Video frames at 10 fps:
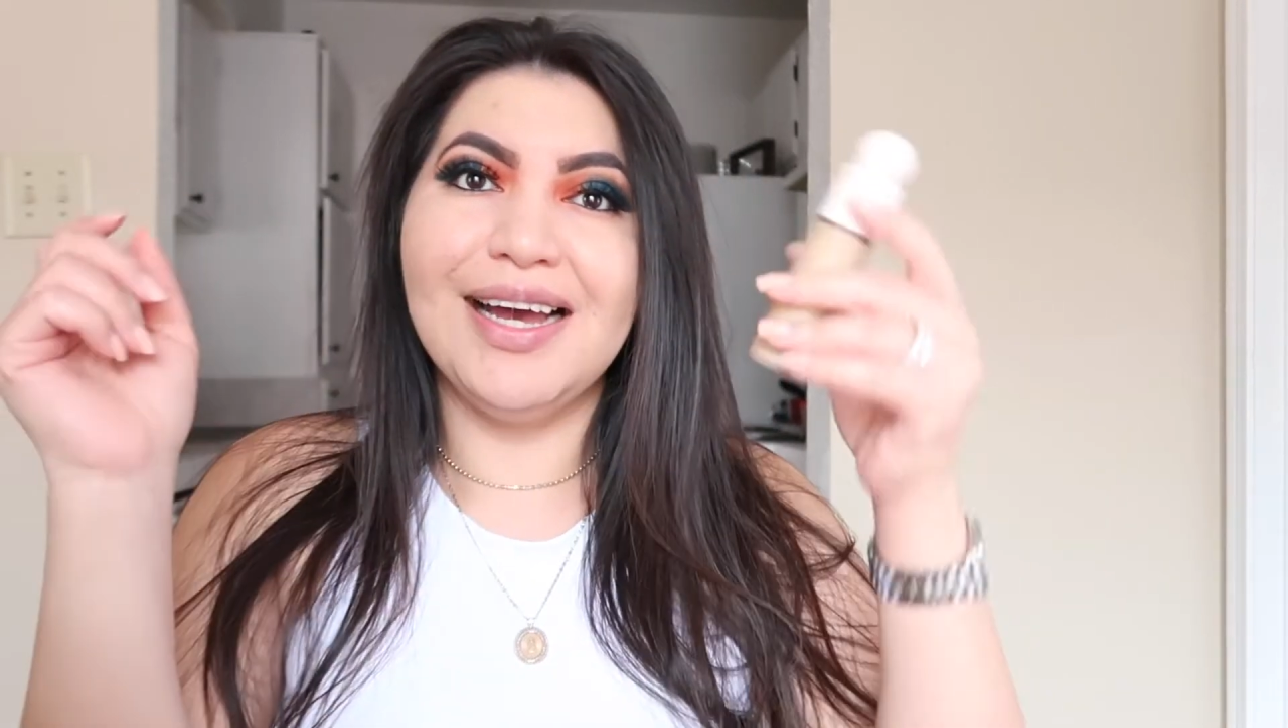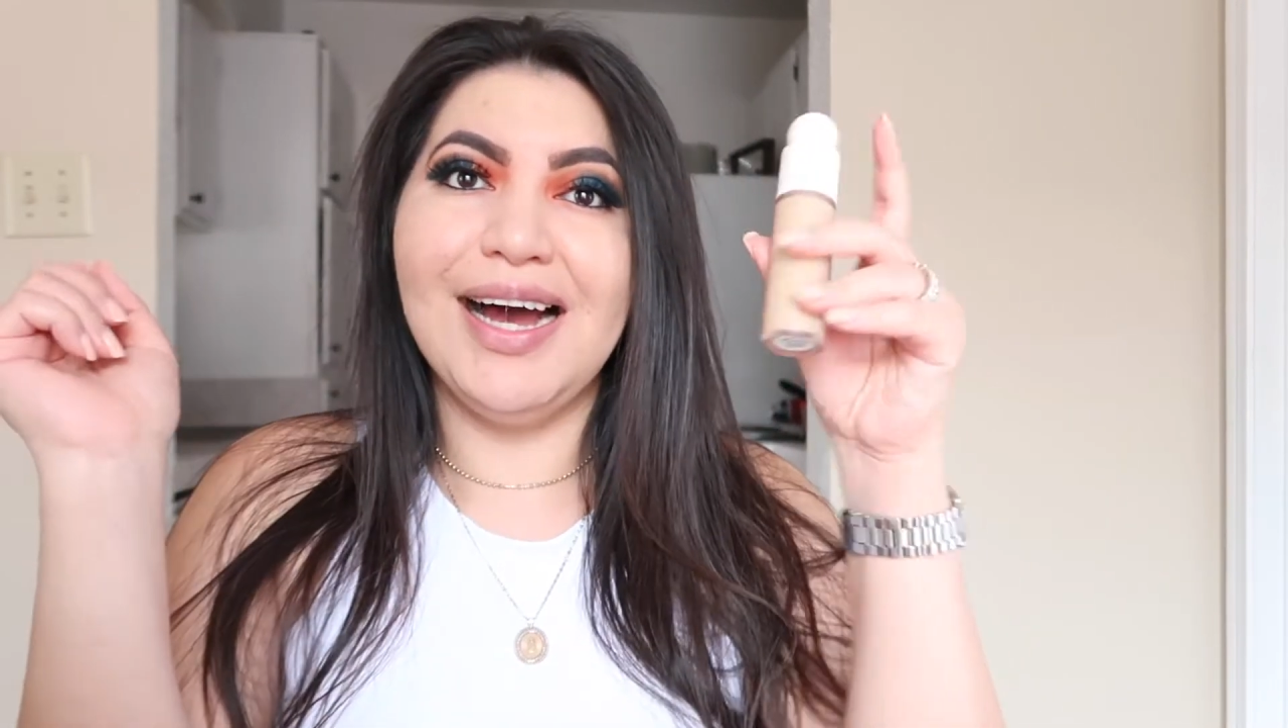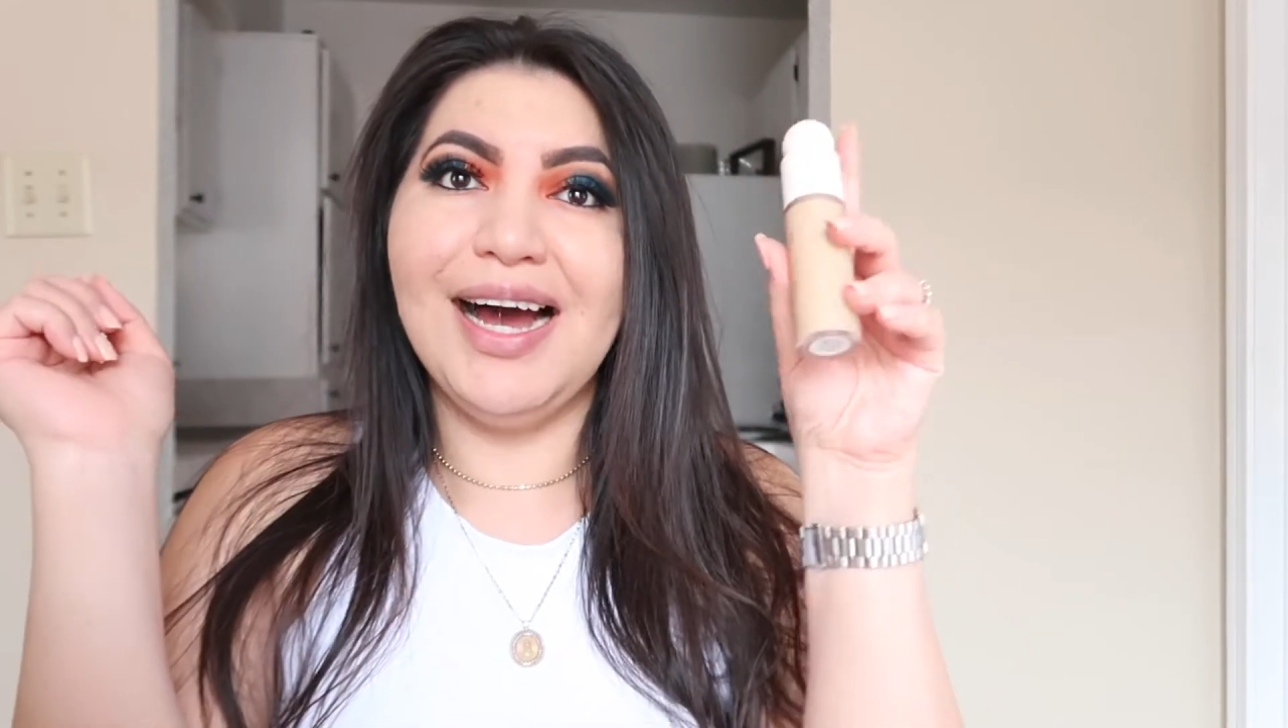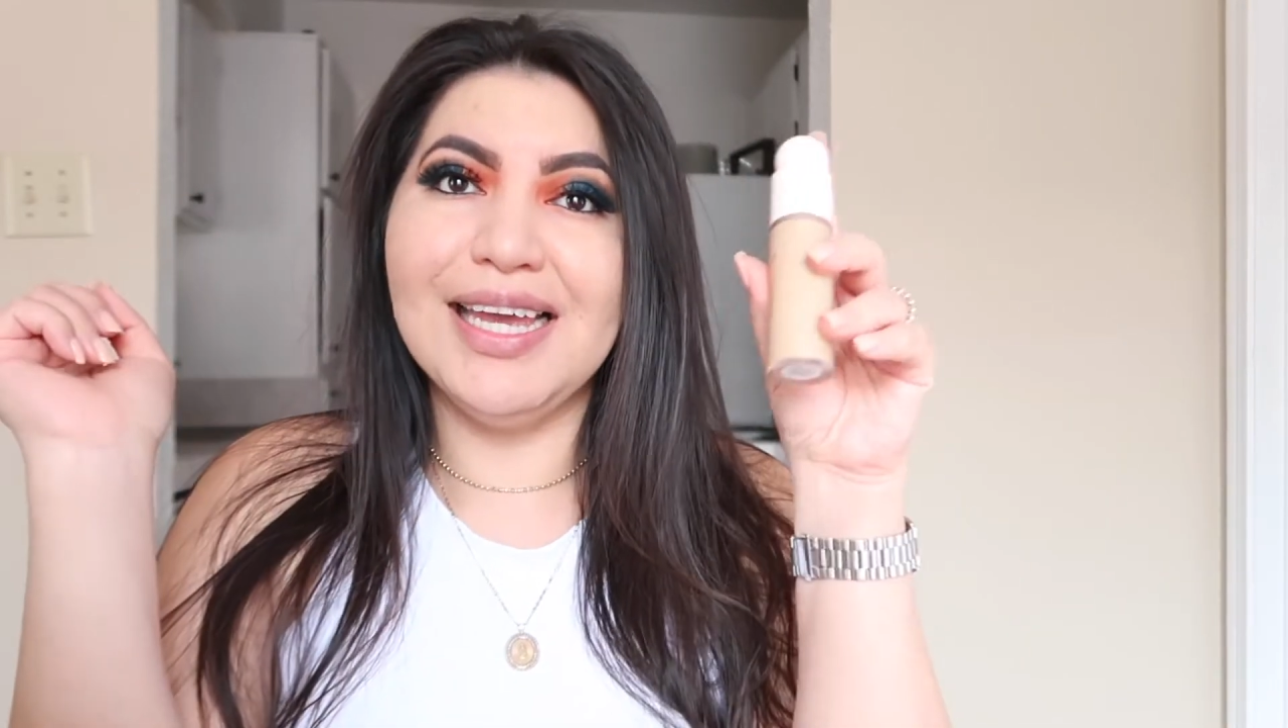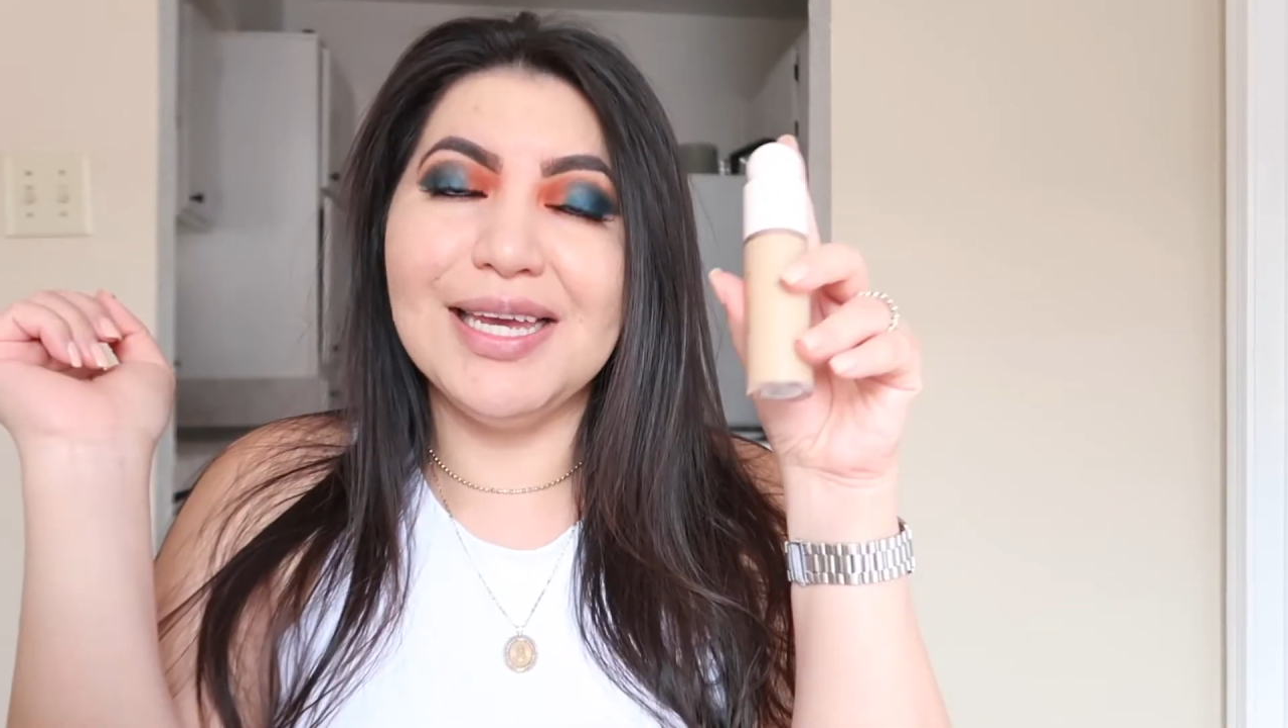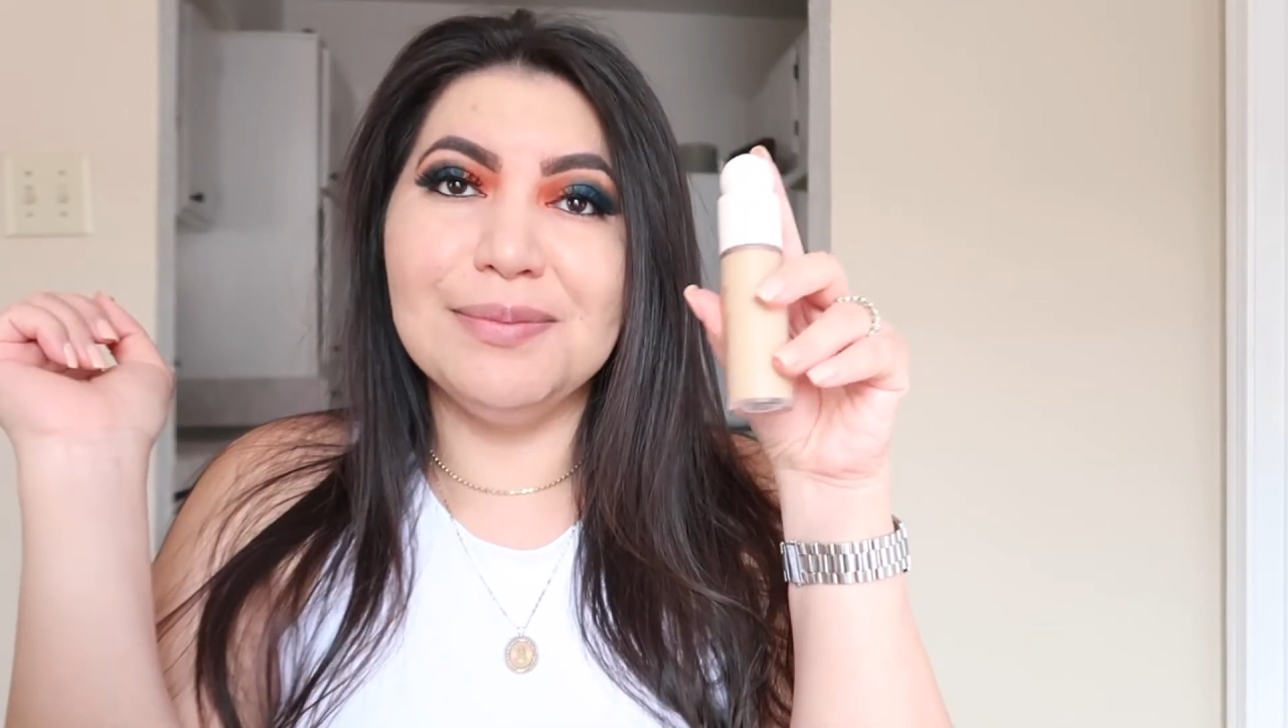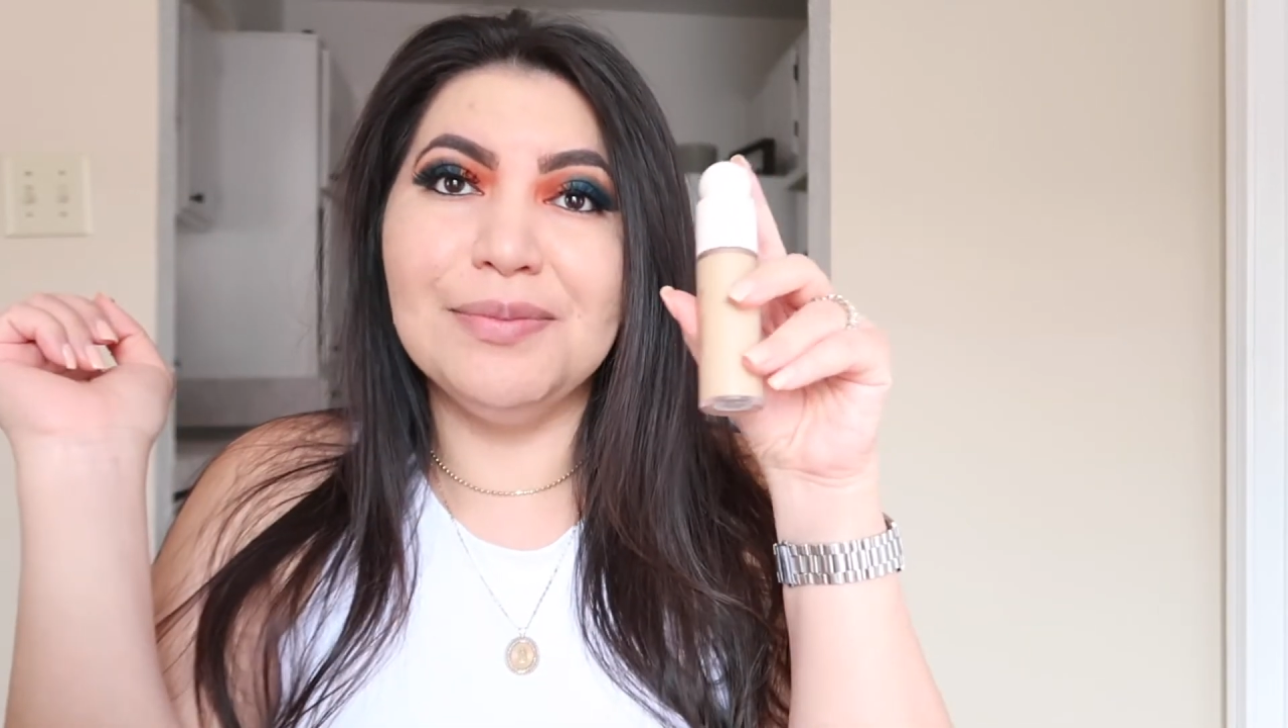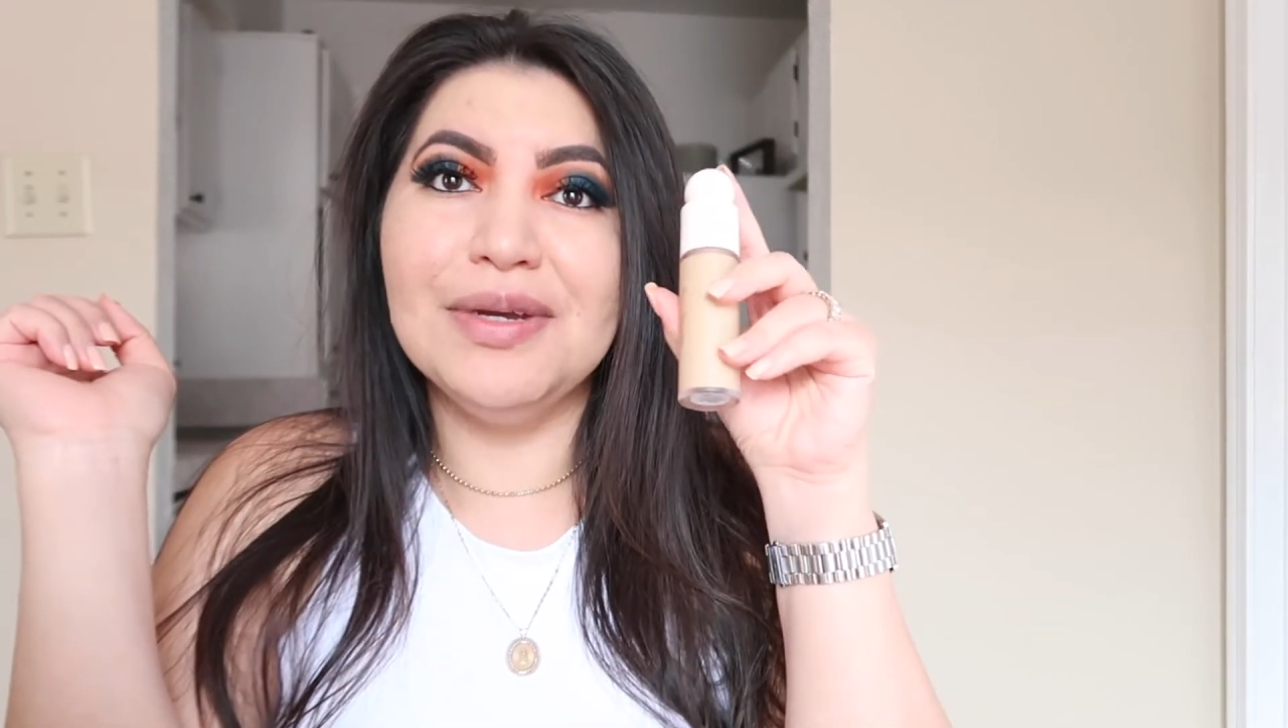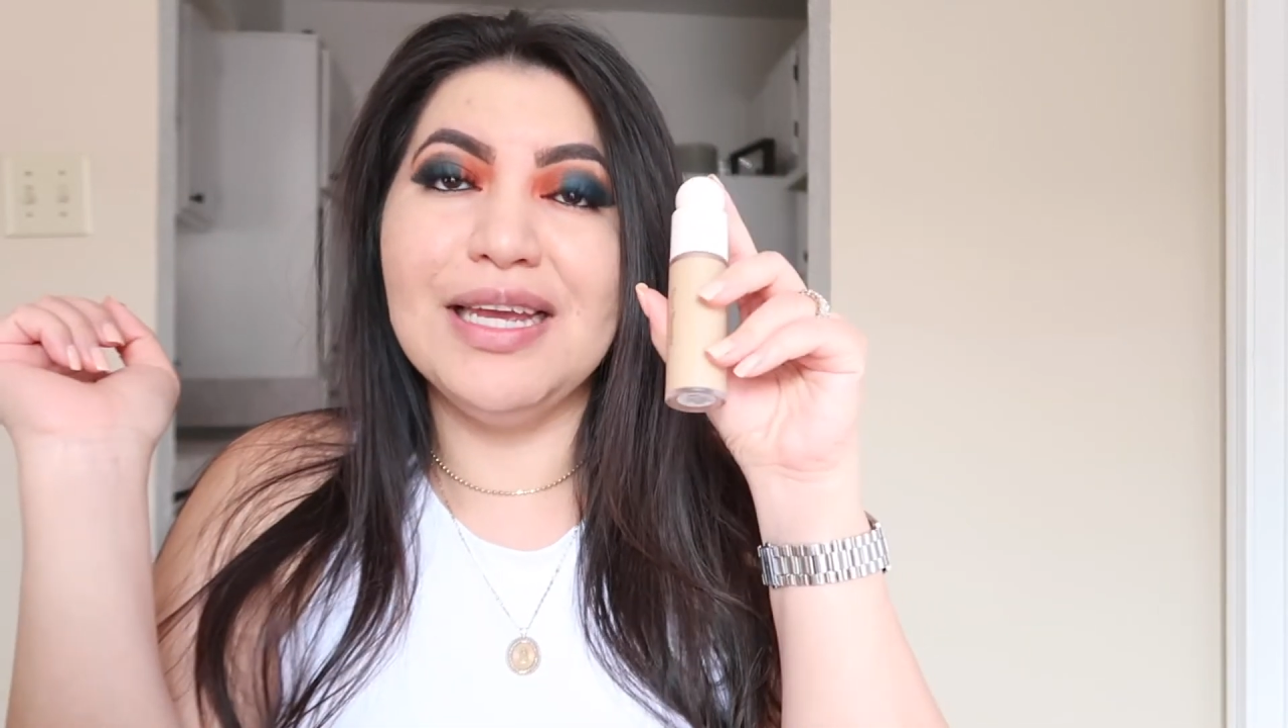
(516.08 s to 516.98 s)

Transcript: i am